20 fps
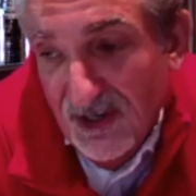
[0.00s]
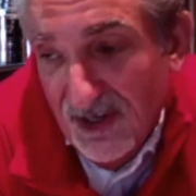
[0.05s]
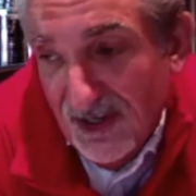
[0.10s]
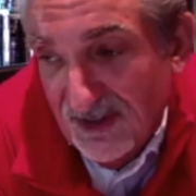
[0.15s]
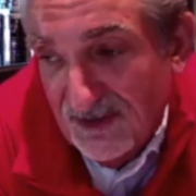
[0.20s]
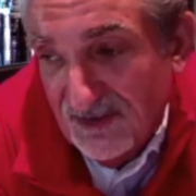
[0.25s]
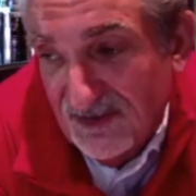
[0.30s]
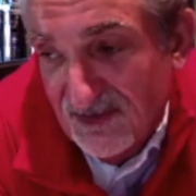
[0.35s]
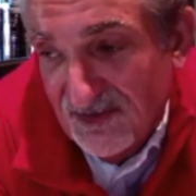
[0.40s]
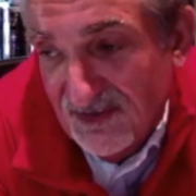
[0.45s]

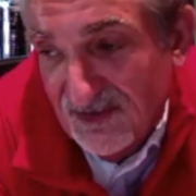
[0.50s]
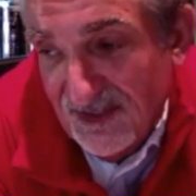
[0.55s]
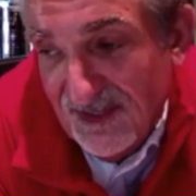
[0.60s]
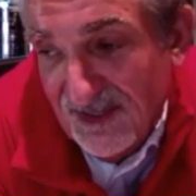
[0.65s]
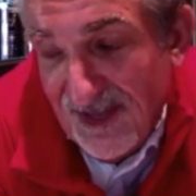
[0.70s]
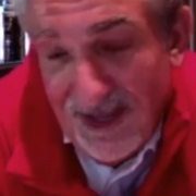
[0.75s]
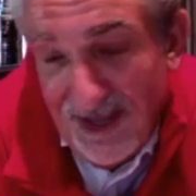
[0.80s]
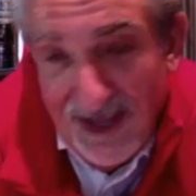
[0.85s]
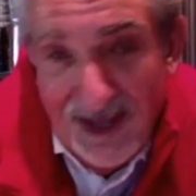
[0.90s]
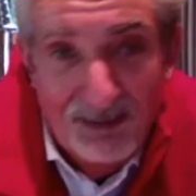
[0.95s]
I
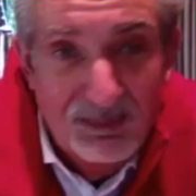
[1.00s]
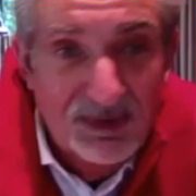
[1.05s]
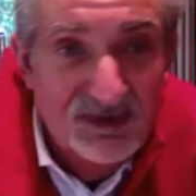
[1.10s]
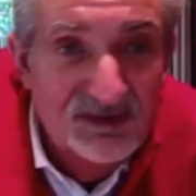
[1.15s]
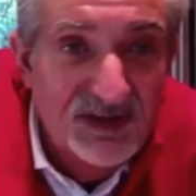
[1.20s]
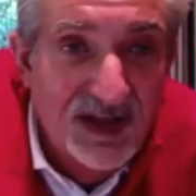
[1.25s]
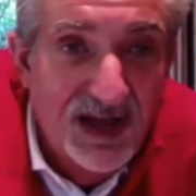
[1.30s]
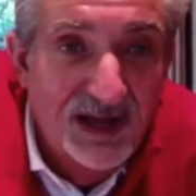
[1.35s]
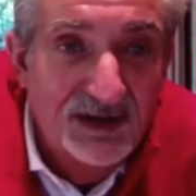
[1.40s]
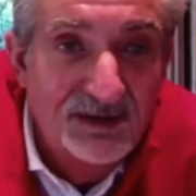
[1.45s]
see
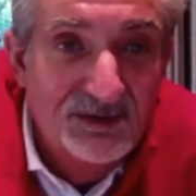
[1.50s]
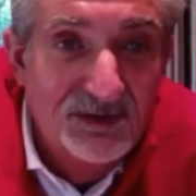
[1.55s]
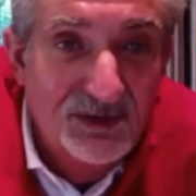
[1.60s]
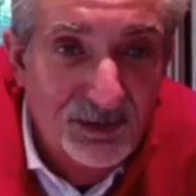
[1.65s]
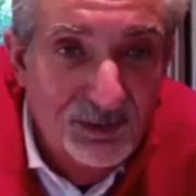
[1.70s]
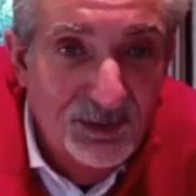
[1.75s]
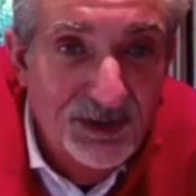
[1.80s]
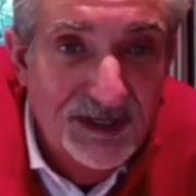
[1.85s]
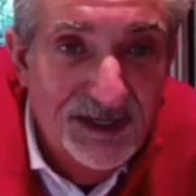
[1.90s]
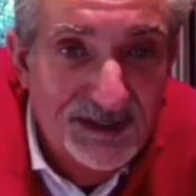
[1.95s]
Amazon
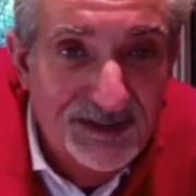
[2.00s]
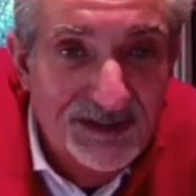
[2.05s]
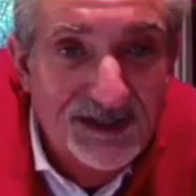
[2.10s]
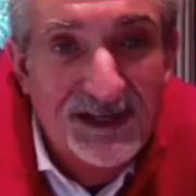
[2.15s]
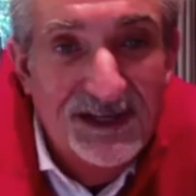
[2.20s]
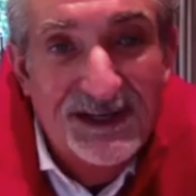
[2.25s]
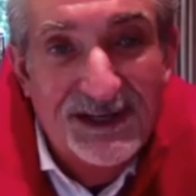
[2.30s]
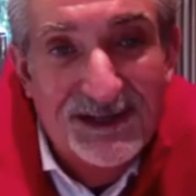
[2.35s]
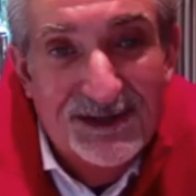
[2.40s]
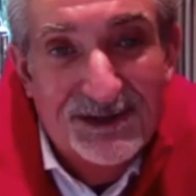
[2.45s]
doing a
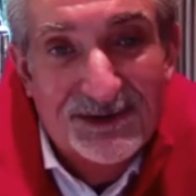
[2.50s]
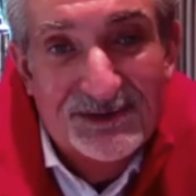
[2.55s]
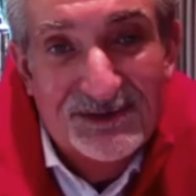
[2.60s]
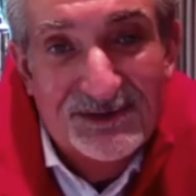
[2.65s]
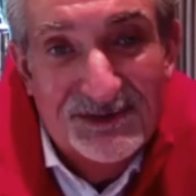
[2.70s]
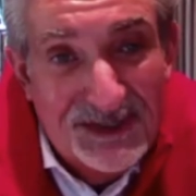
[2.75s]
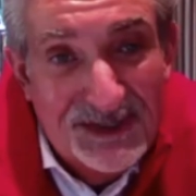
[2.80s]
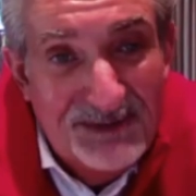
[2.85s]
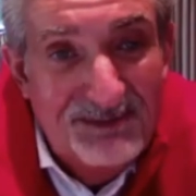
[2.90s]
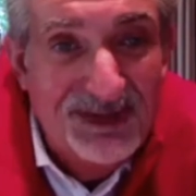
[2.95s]
deal,
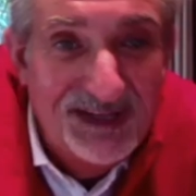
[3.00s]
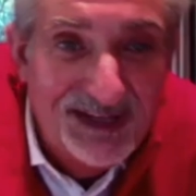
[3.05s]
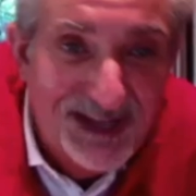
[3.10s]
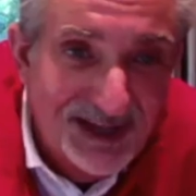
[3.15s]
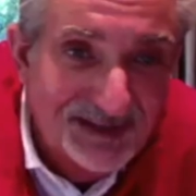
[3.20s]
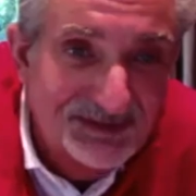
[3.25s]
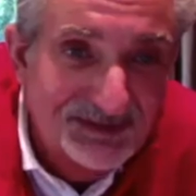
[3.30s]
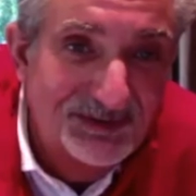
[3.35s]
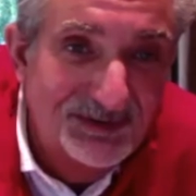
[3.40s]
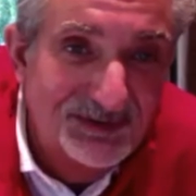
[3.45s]

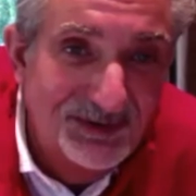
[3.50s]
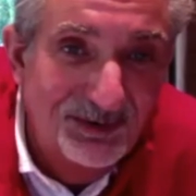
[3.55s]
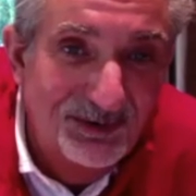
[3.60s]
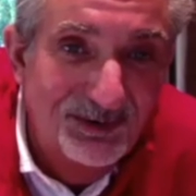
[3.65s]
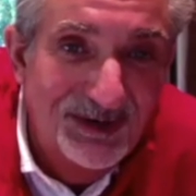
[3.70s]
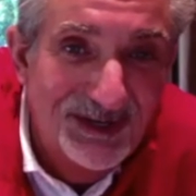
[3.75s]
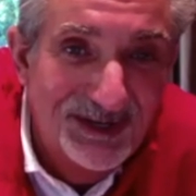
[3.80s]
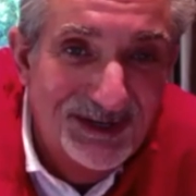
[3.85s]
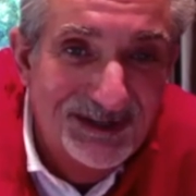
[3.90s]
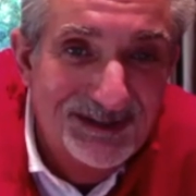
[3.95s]
CBS
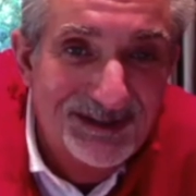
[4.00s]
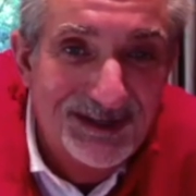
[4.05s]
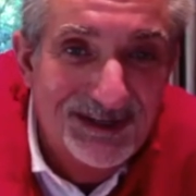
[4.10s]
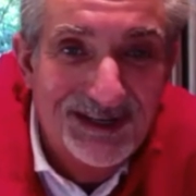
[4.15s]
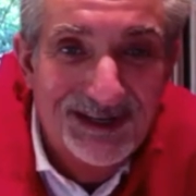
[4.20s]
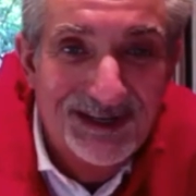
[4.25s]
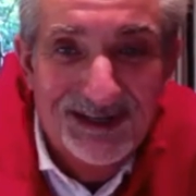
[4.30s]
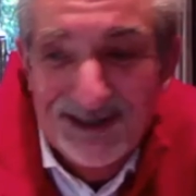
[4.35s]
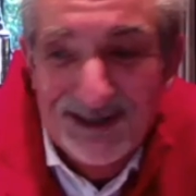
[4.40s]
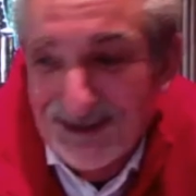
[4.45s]
doing a
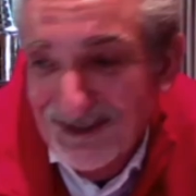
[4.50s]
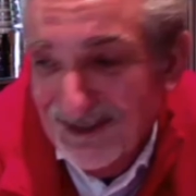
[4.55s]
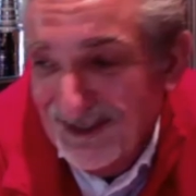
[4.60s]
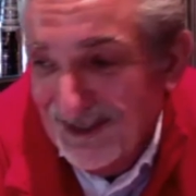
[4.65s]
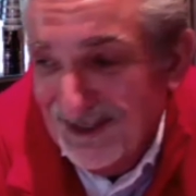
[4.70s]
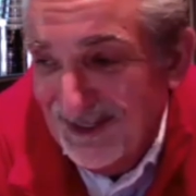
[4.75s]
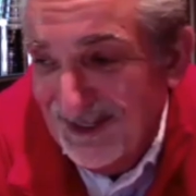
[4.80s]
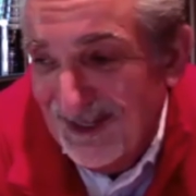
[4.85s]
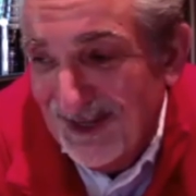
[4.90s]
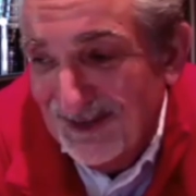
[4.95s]
deal,
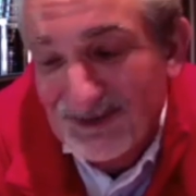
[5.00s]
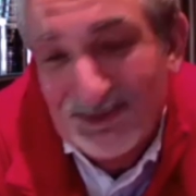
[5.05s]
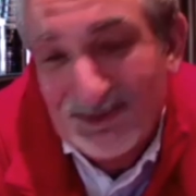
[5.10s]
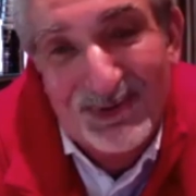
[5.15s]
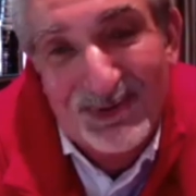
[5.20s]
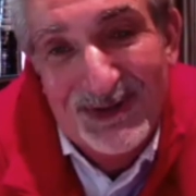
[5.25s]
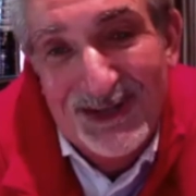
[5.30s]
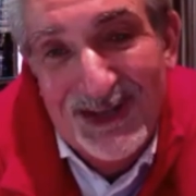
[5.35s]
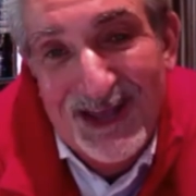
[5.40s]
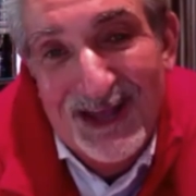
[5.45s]

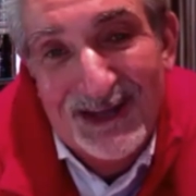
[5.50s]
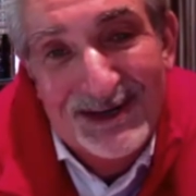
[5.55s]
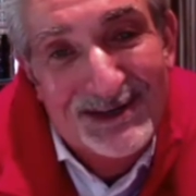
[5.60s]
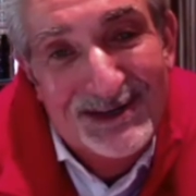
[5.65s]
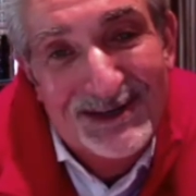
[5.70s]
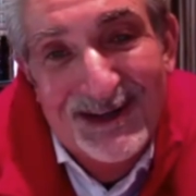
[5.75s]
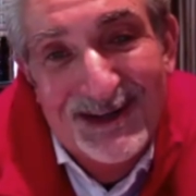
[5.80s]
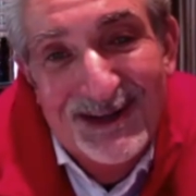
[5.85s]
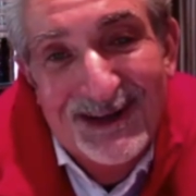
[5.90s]
ESPN